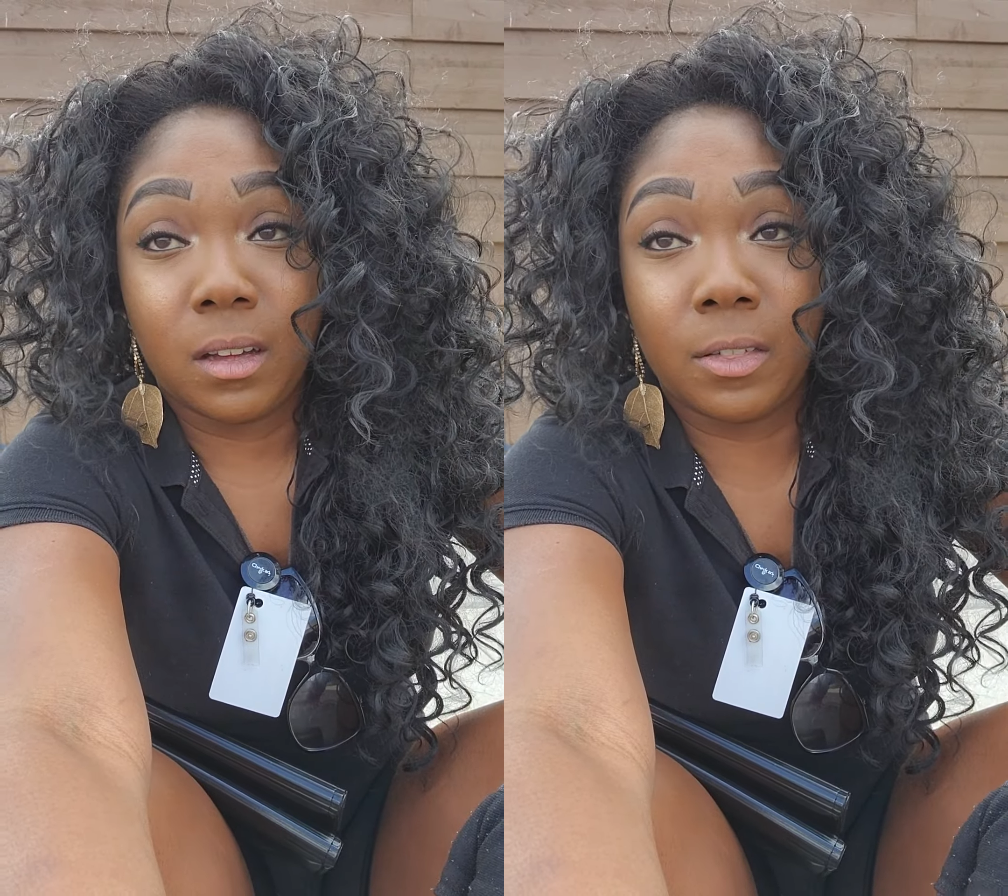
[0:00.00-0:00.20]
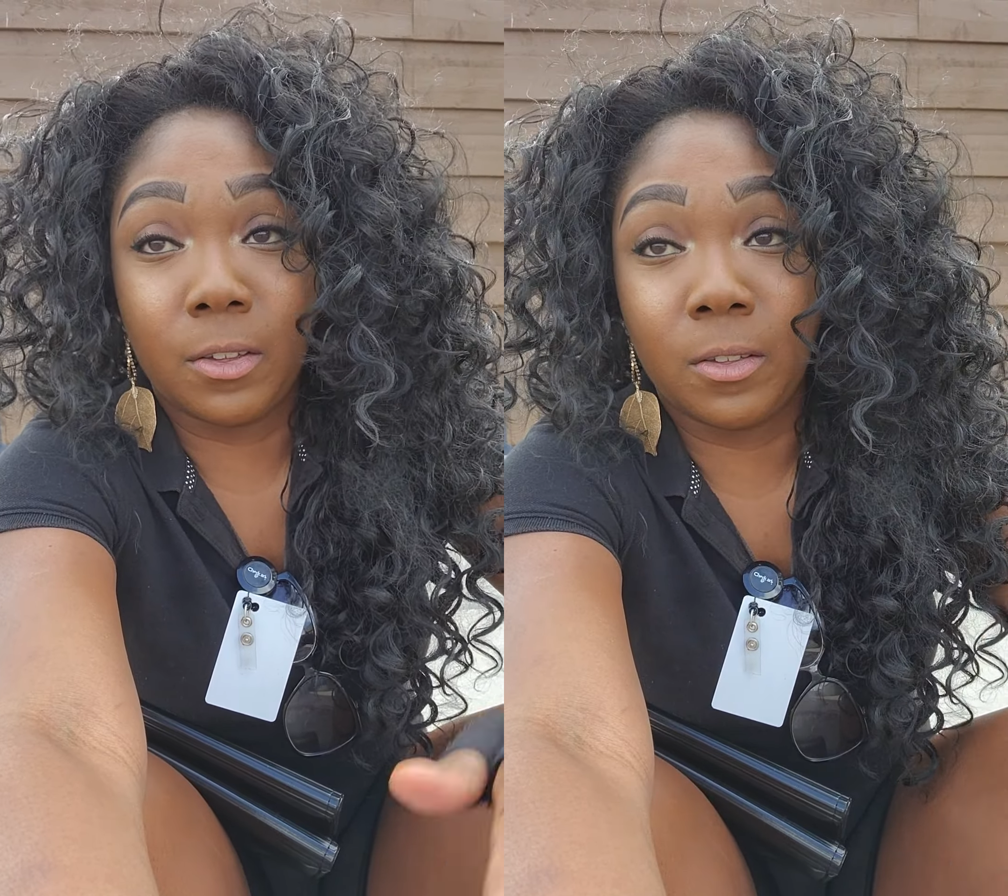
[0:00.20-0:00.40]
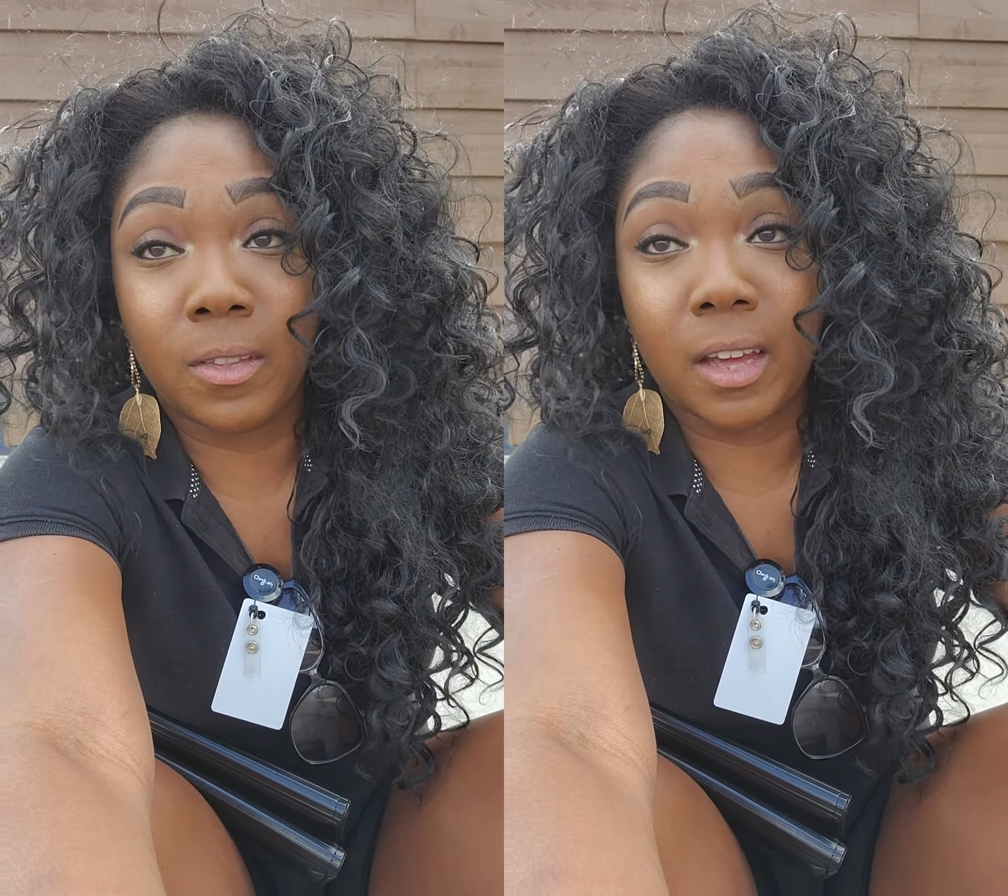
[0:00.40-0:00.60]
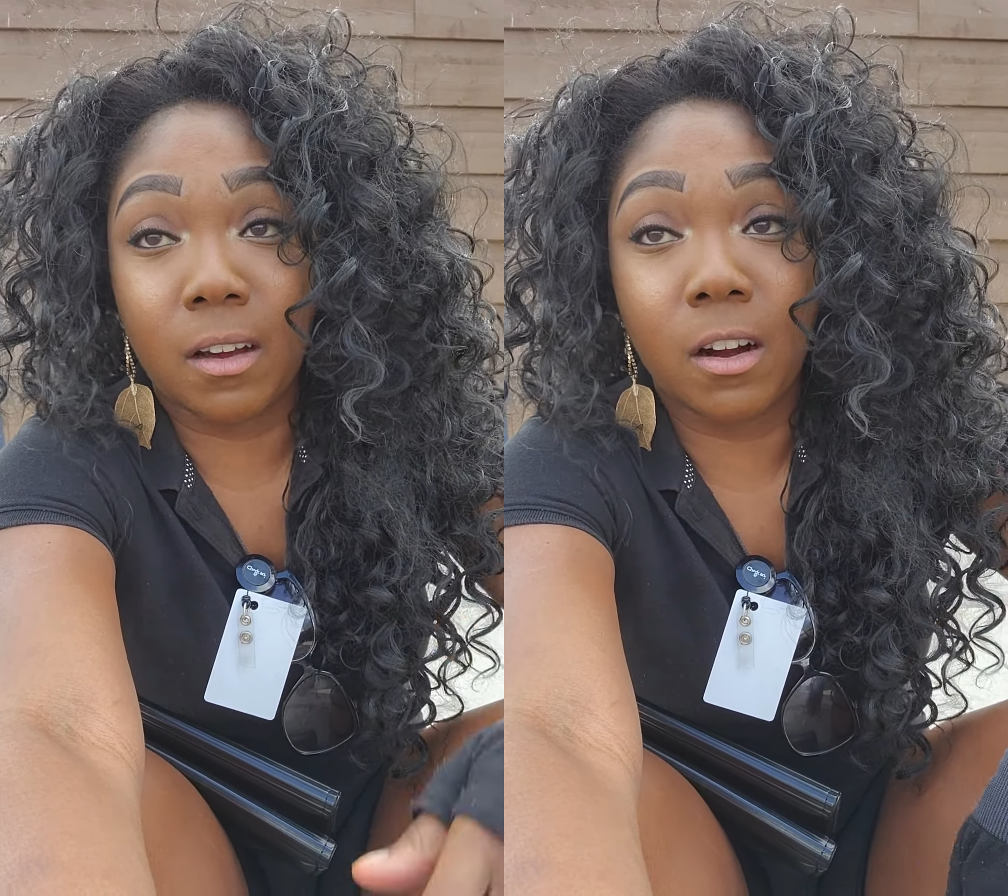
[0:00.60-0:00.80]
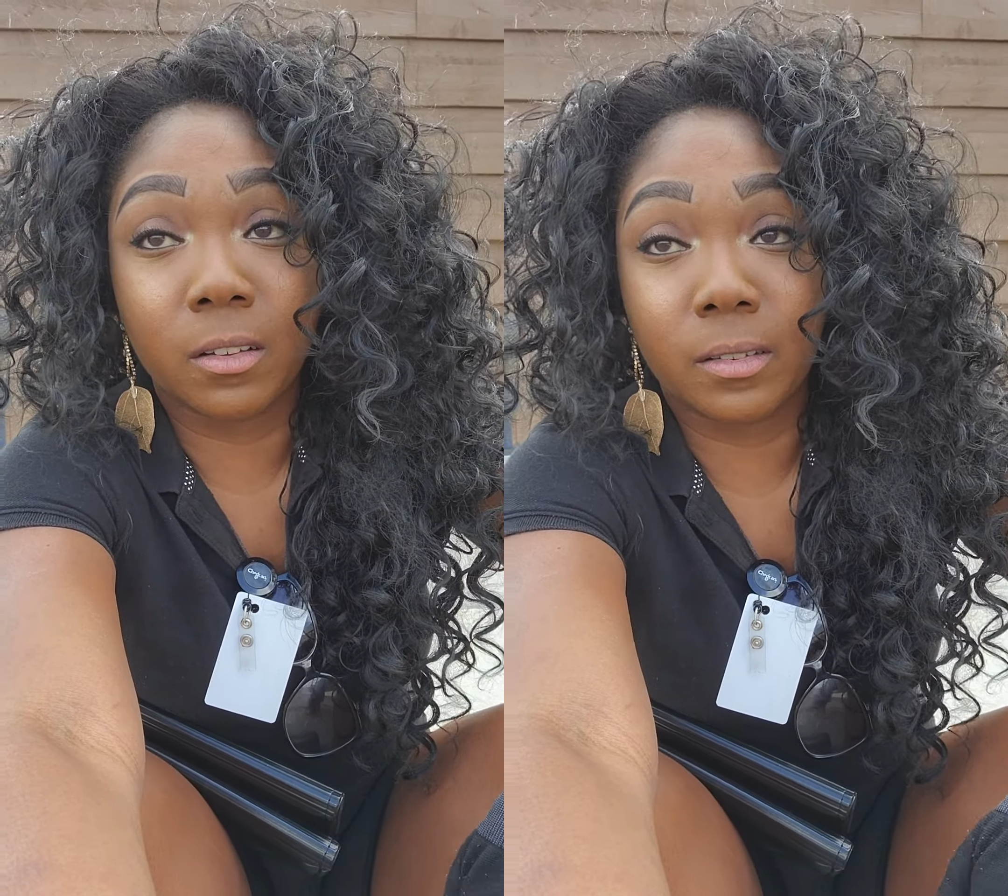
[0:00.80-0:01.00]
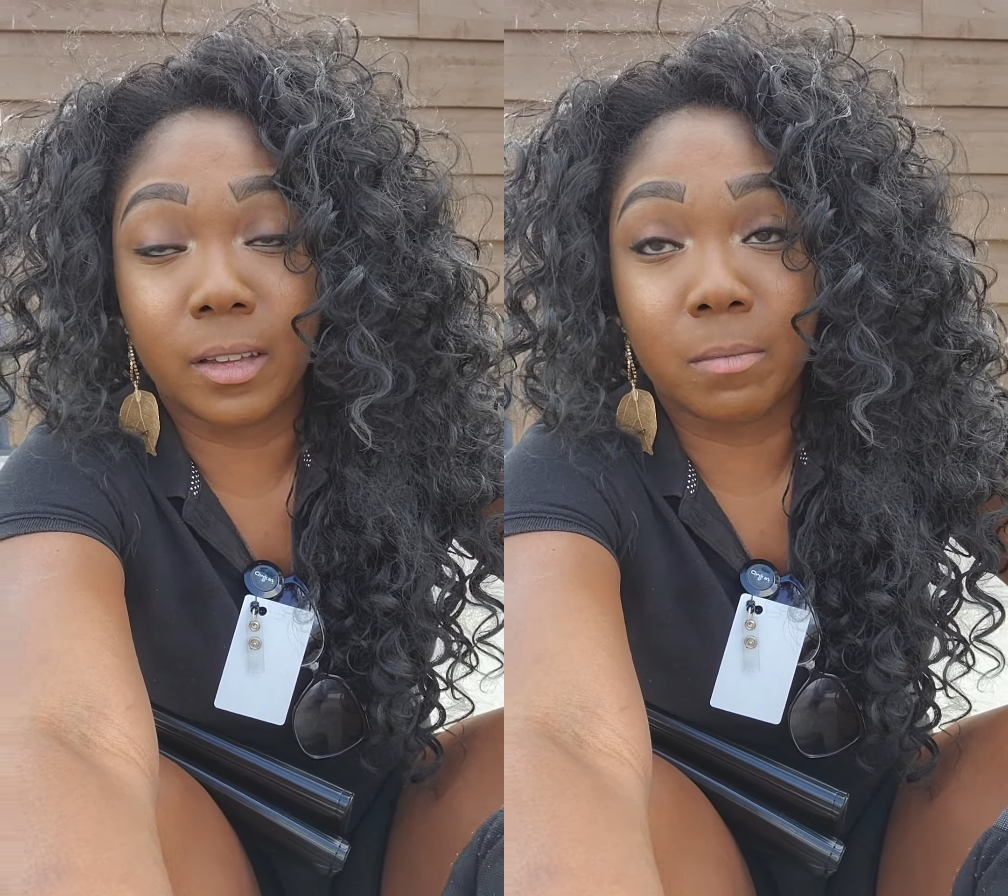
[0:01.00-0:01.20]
Other than that Carlos,